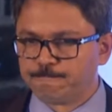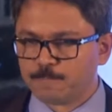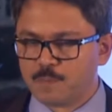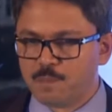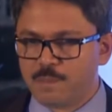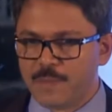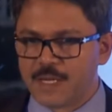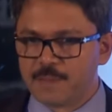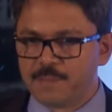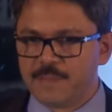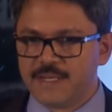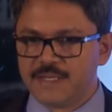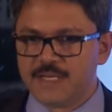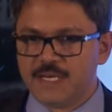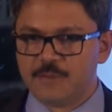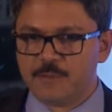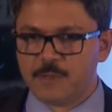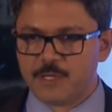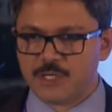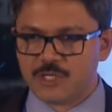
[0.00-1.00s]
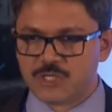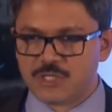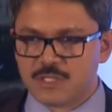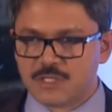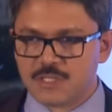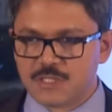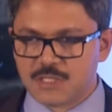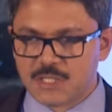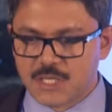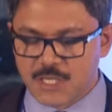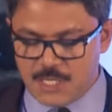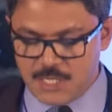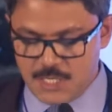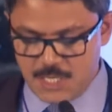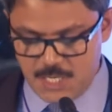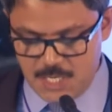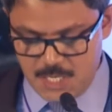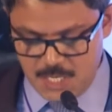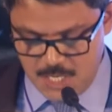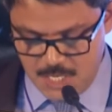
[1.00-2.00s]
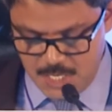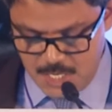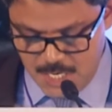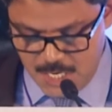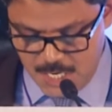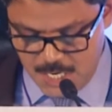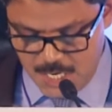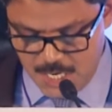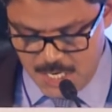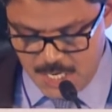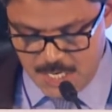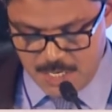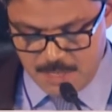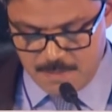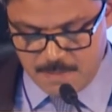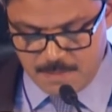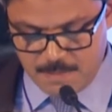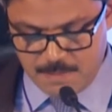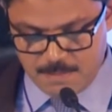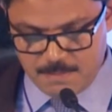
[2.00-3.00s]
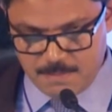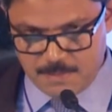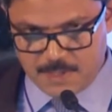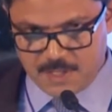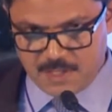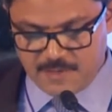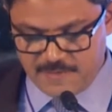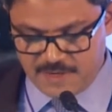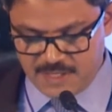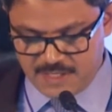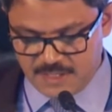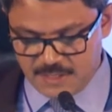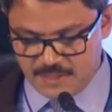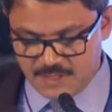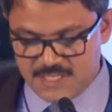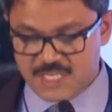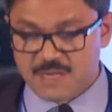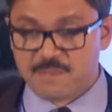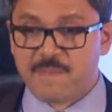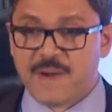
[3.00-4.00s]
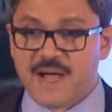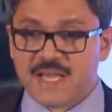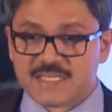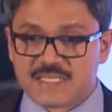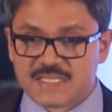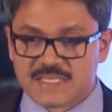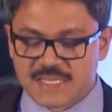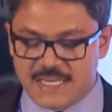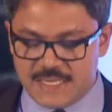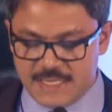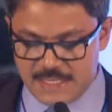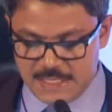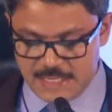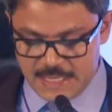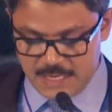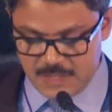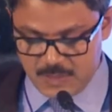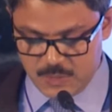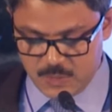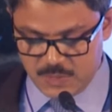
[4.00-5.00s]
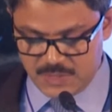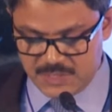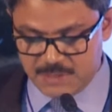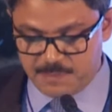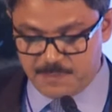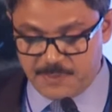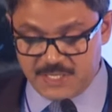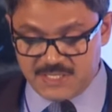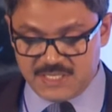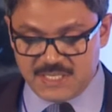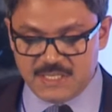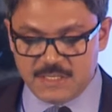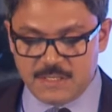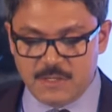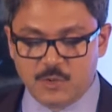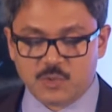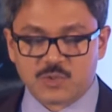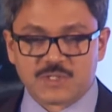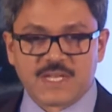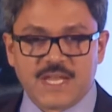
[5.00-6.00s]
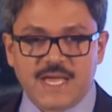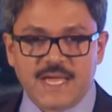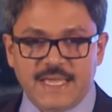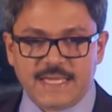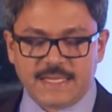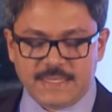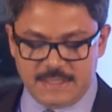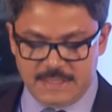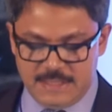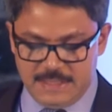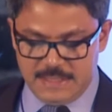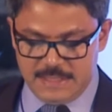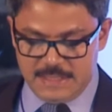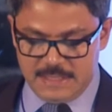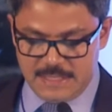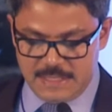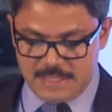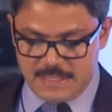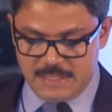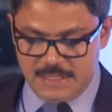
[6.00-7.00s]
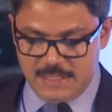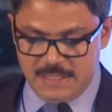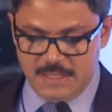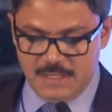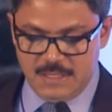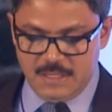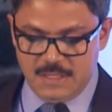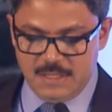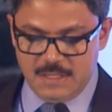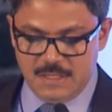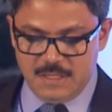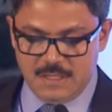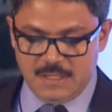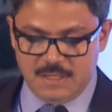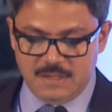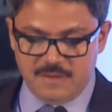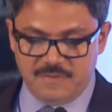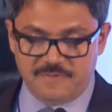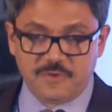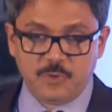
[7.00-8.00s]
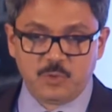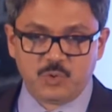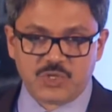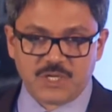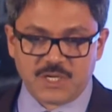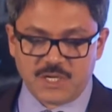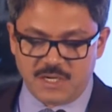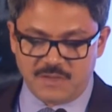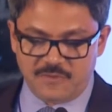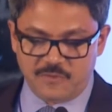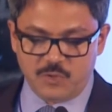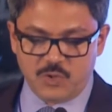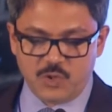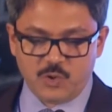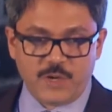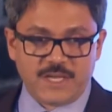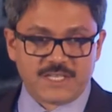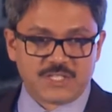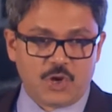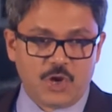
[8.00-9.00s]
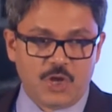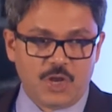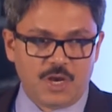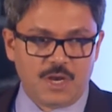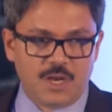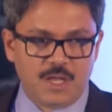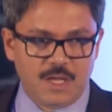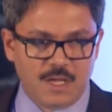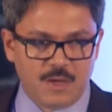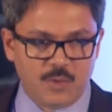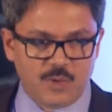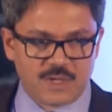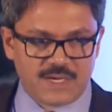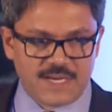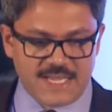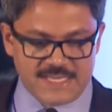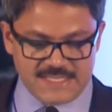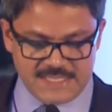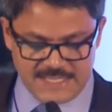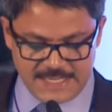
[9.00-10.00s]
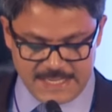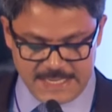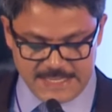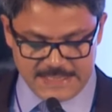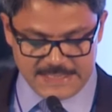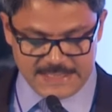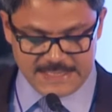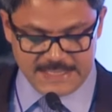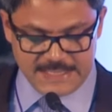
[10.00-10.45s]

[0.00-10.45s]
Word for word: make my deliberations uh, uh, covering the recent past and uh, what the present looks like and uh, uh, future, if we know at all what lies ahead.